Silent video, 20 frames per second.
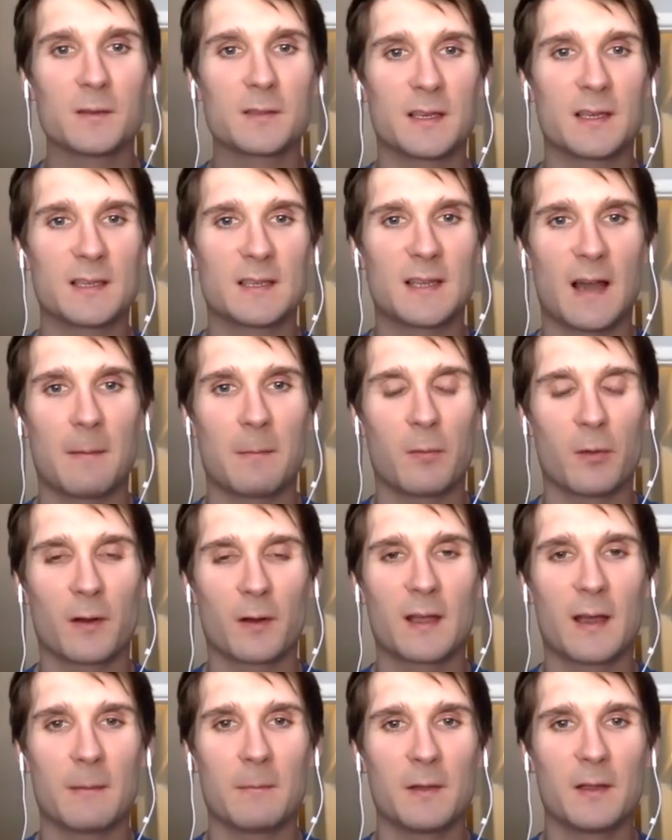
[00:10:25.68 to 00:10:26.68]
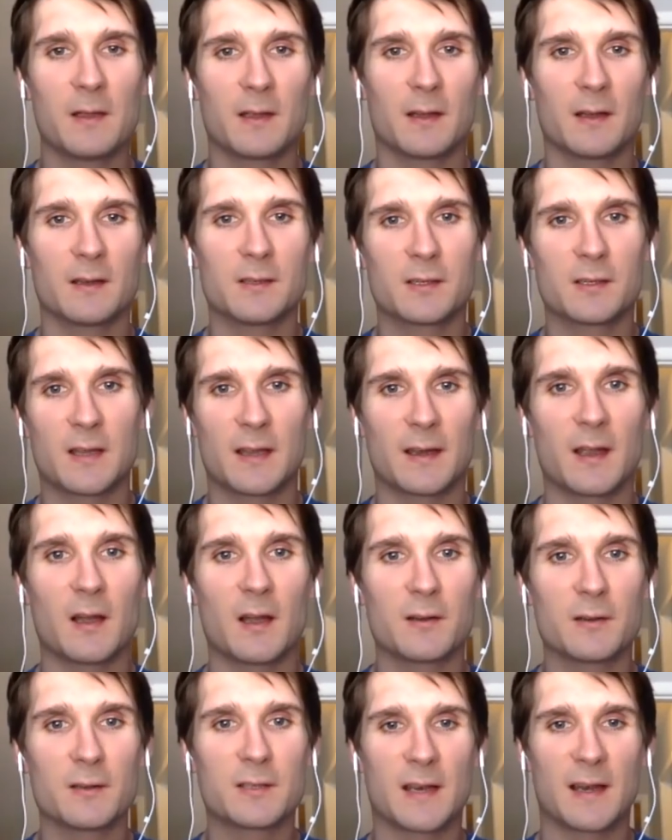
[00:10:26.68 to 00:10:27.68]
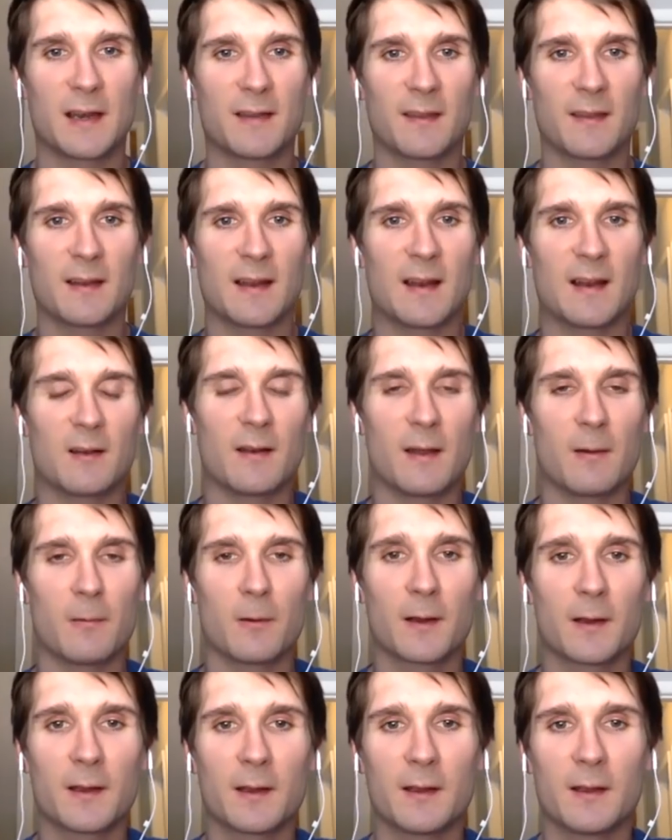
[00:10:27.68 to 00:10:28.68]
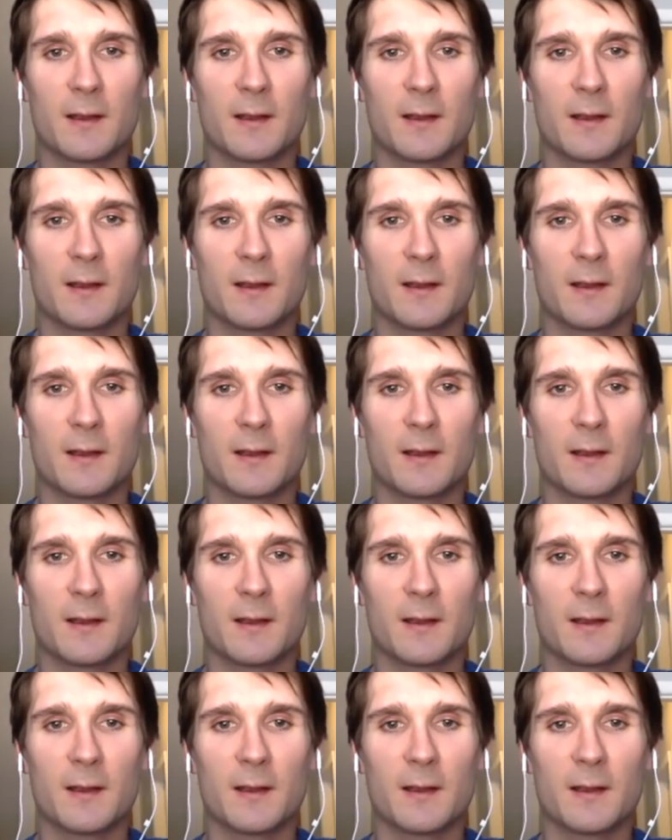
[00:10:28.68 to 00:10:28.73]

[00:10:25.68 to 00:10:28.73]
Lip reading: and he's got more coming on just like understanding the Nano network.